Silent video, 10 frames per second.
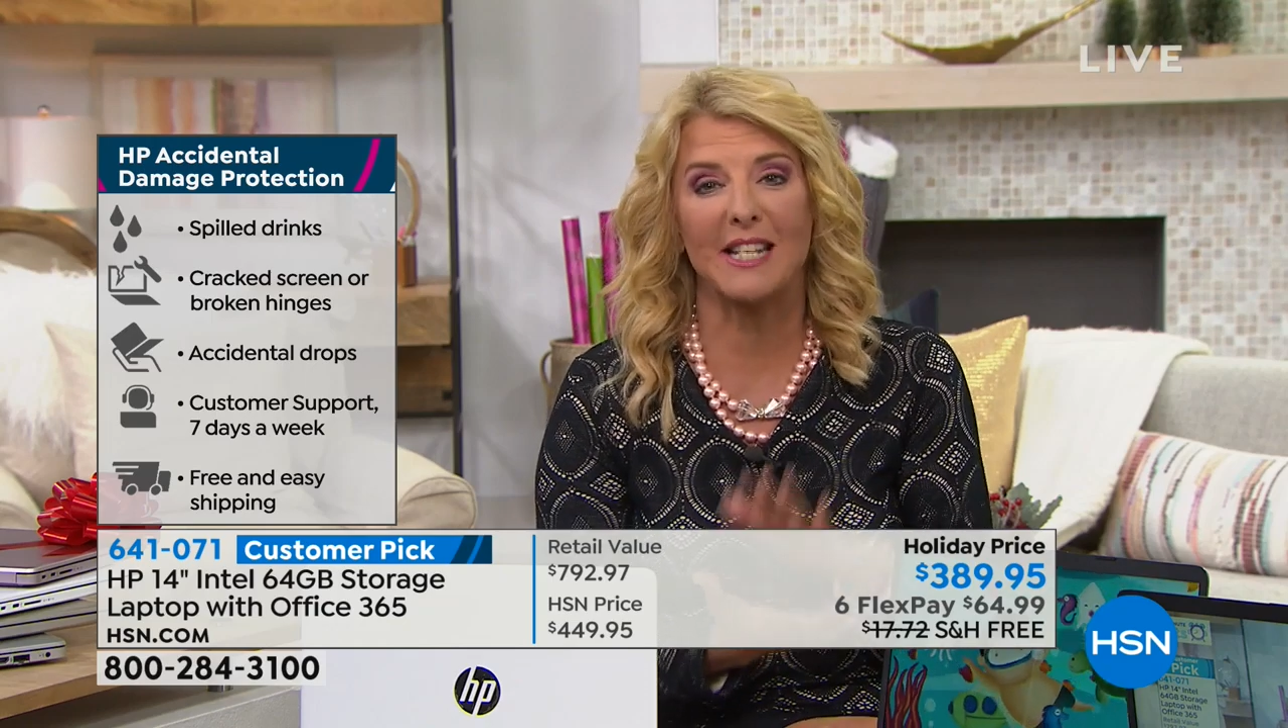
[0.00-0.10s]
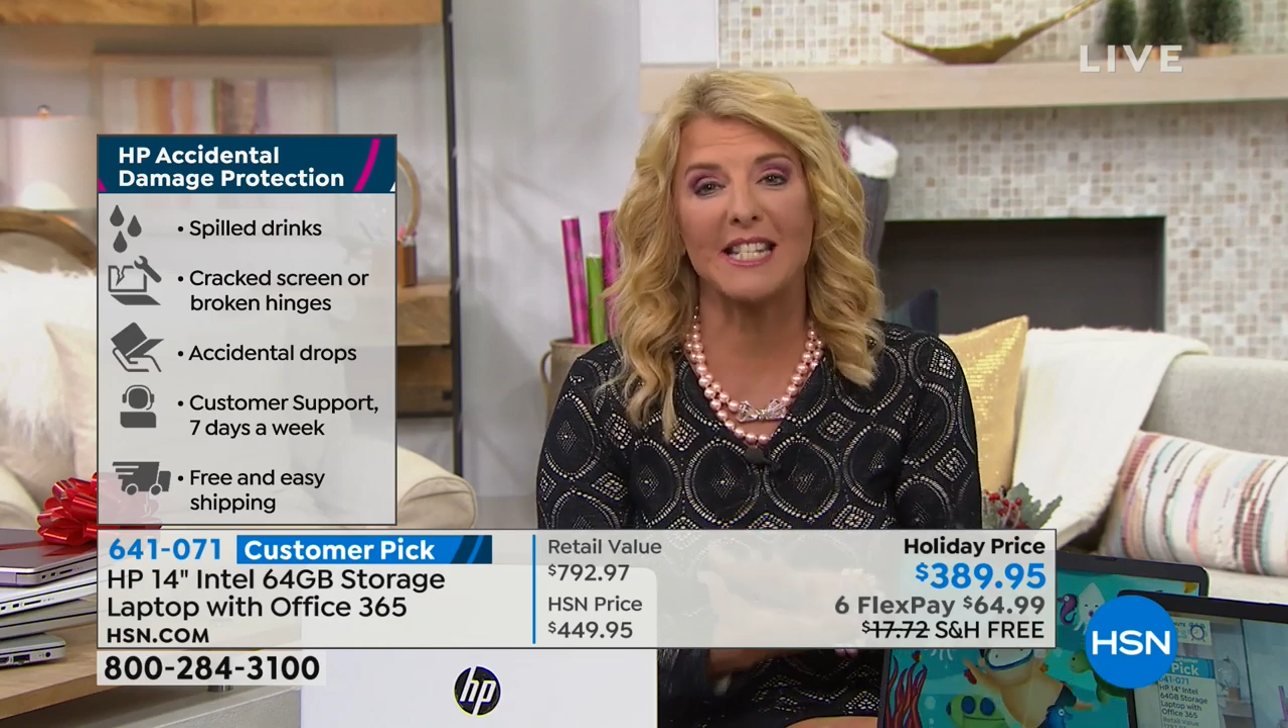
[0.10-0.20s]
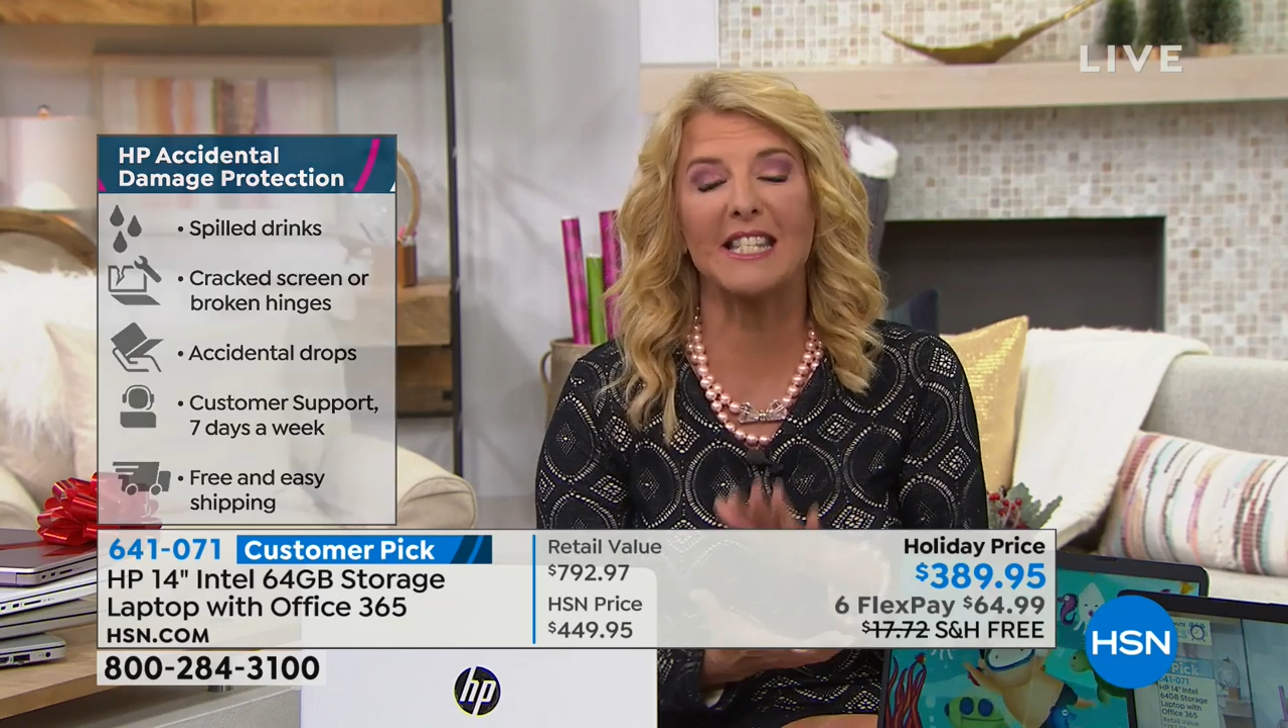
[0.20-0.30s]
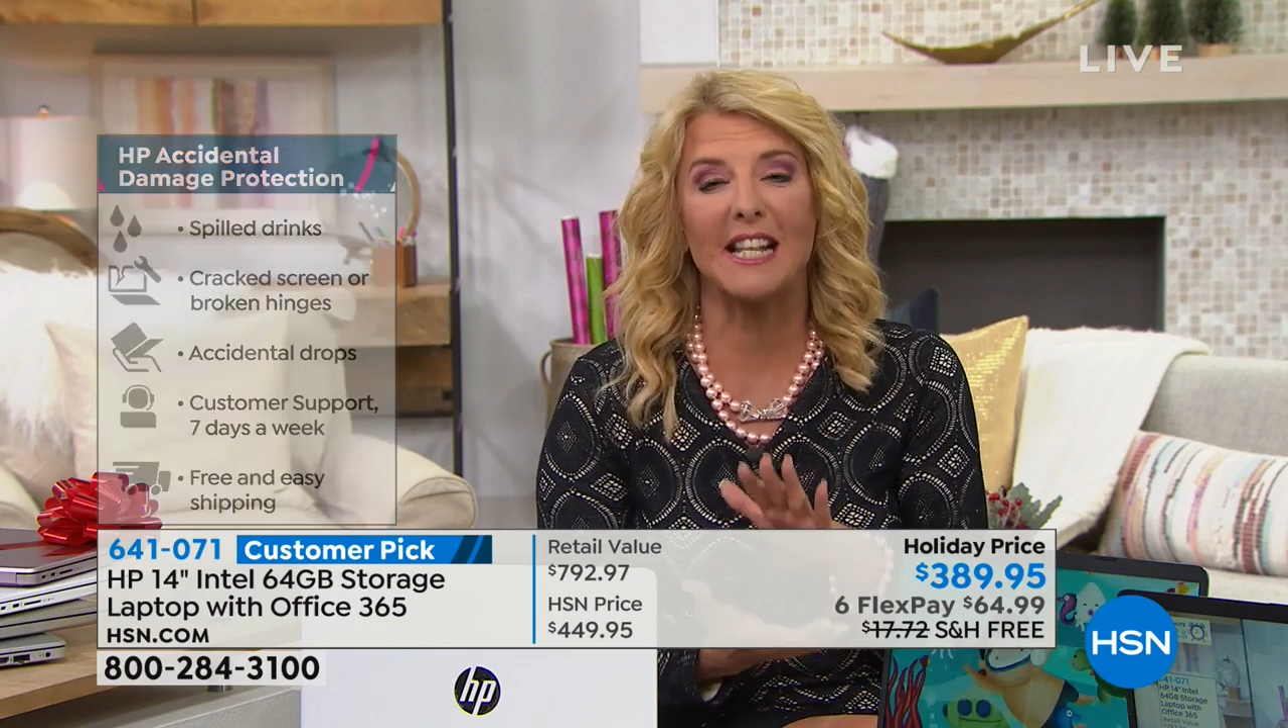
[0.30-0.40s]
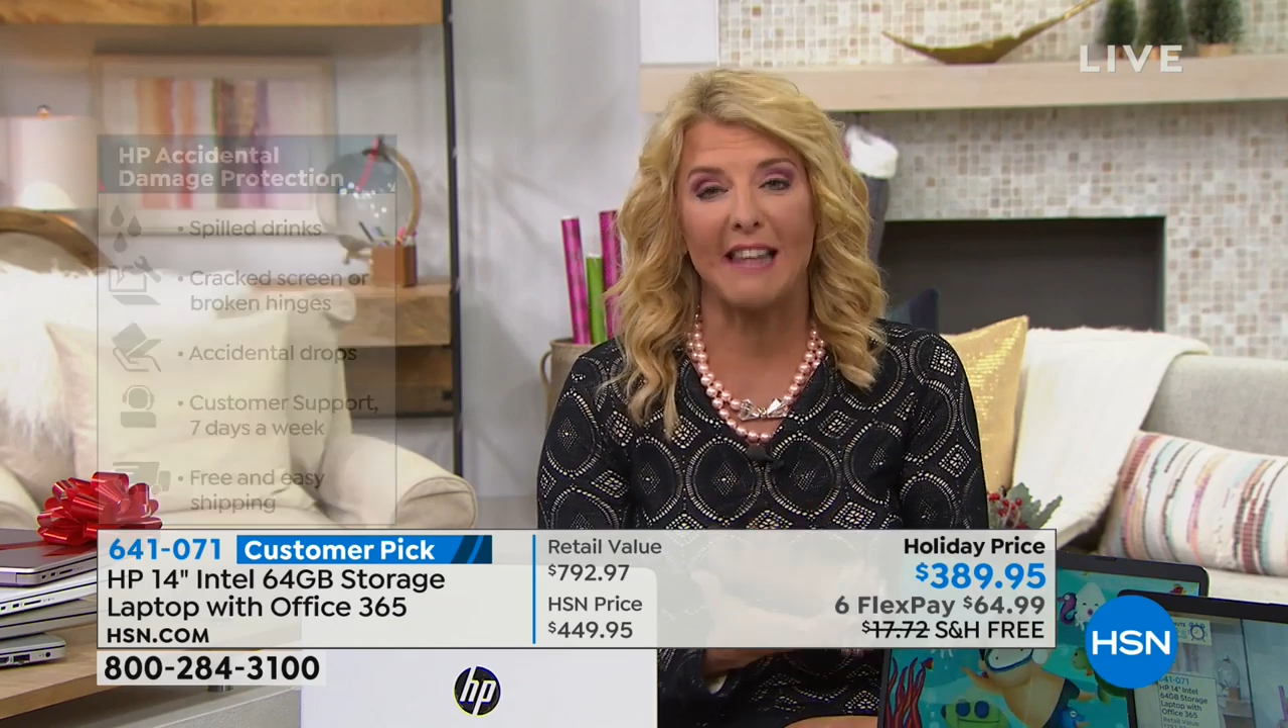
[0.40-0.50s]

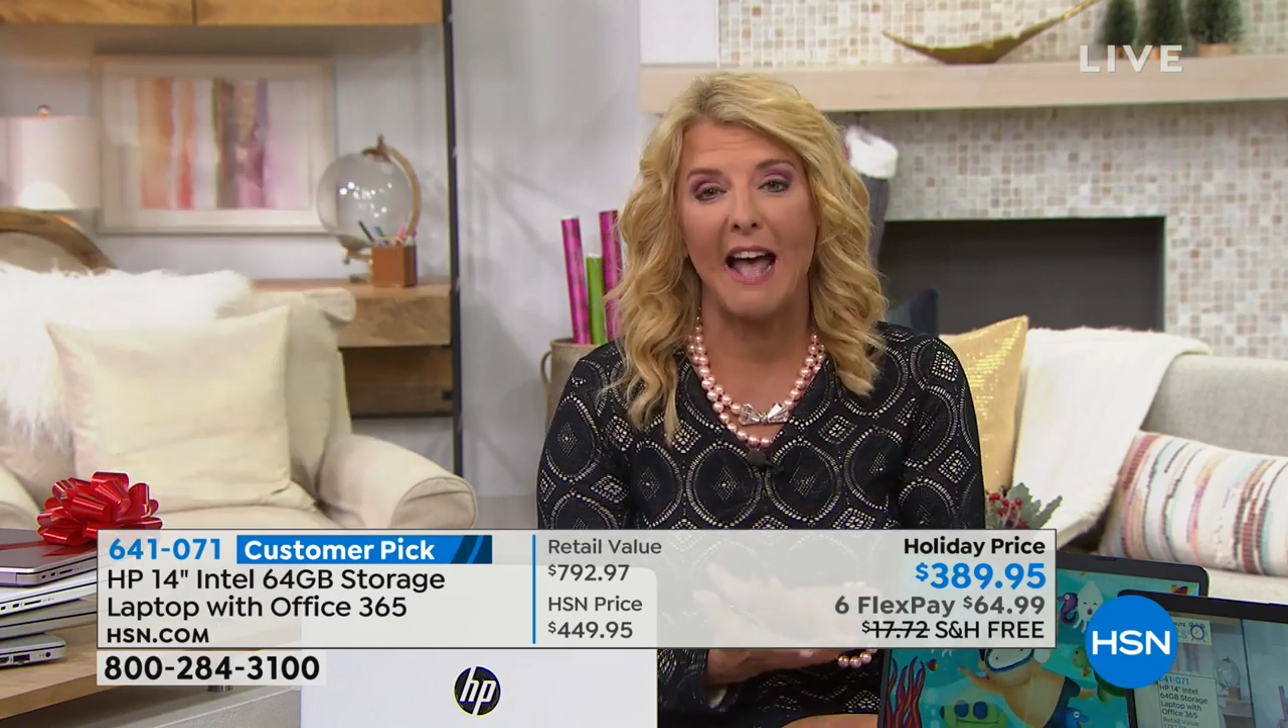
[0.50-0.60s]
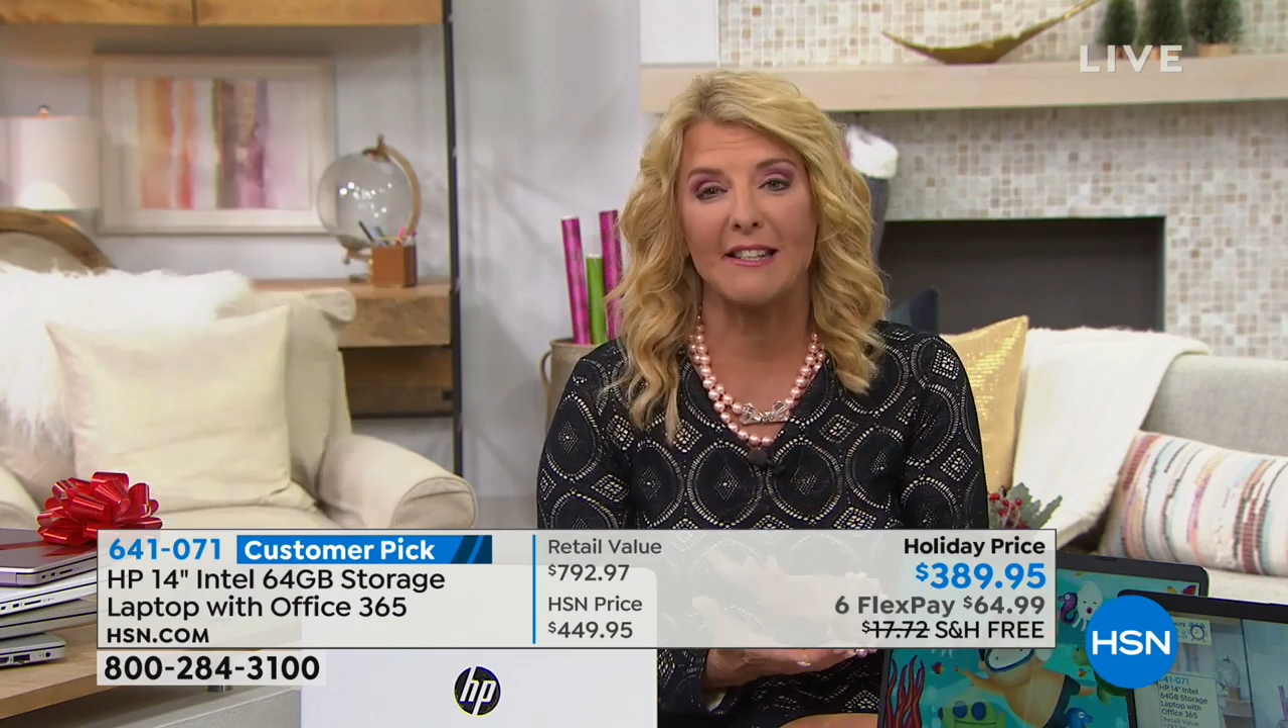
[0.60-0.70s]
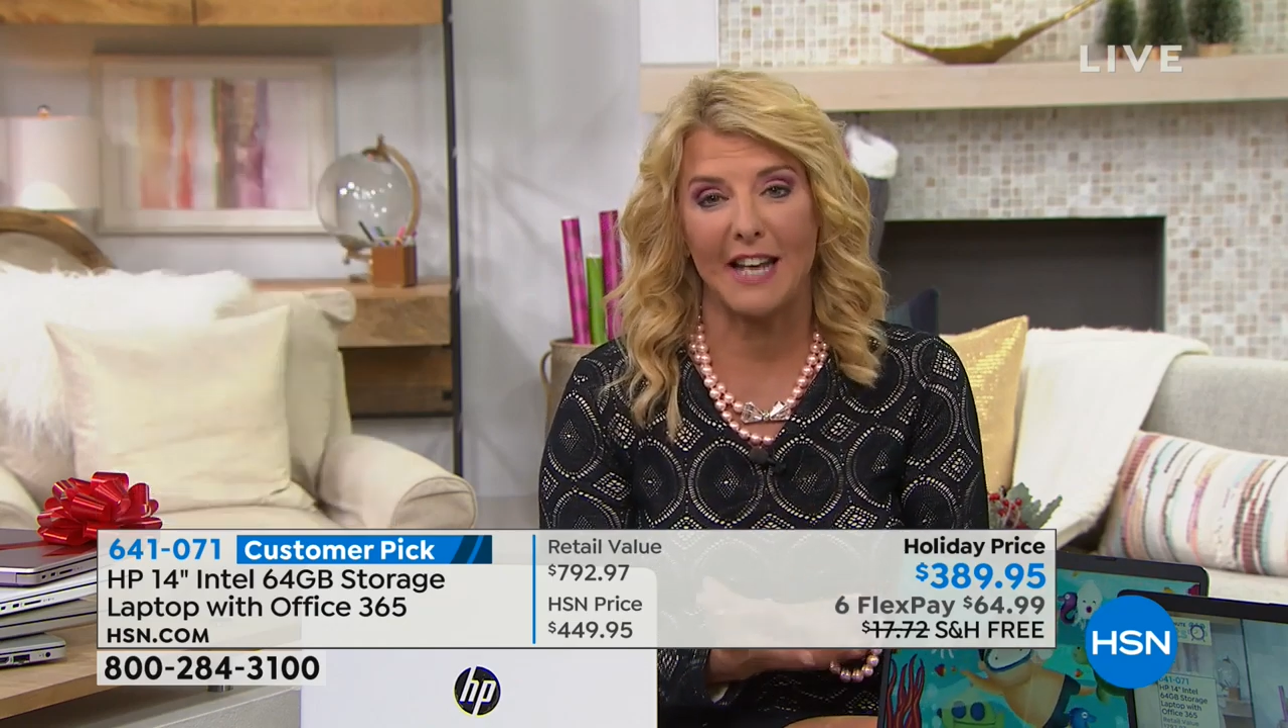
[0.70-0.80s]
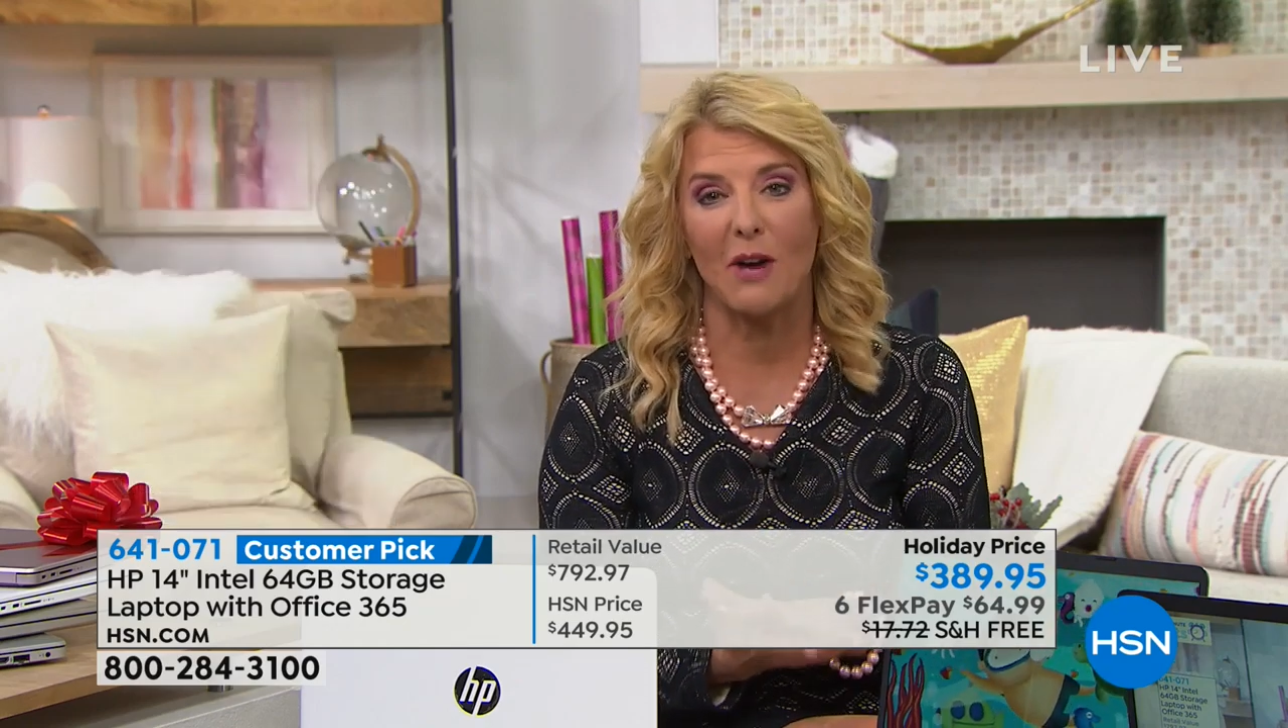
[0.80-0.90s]
this is the last